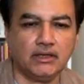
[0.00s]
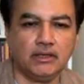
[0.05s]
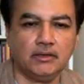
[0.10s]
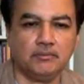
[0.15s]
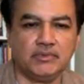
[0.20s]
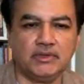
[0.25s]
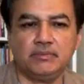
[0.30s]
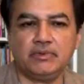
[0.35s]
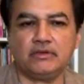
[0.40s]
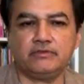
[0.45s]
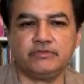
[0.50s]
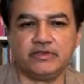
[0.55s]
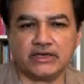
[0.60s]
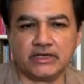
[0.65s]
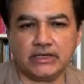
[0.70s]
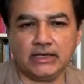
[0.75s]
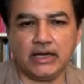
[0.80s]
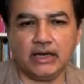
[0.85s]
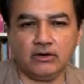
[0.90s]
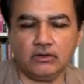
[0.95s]
people
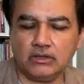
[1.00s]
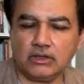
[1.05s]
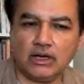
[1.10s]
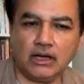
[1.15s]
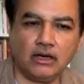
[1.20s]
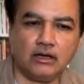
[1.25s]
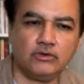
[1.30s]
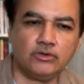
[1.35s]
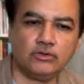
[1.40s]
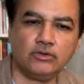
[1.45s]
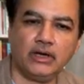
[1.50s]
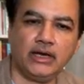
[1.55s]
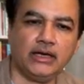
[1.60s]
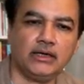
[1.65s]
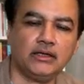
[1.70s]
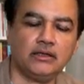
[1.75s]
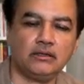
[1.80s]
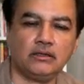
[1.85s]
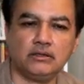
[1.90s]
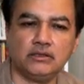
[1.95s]
figured out how to
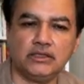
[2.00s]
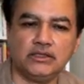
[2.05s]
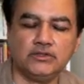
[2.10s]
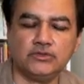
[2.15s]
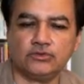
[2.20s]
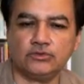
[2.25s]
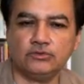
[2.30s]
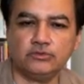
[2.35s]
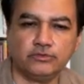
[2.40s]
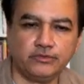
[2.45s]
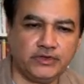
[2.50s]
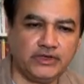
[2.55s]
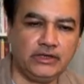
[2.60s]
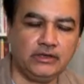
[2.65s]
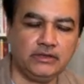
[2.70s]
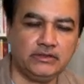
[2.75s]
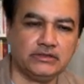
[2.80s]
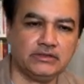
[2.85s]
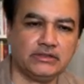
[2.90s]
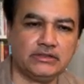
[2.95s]
handle these two
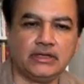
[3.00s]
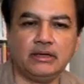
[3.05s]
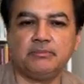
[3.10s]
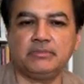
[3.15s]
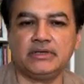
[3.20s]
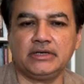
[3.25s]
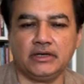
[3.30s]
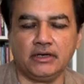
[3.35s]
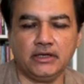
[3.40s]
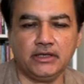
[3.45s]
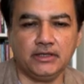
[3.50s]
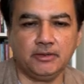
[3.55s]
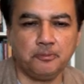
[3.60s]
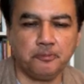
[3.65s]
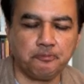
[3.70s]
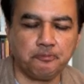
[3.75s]
fields separately,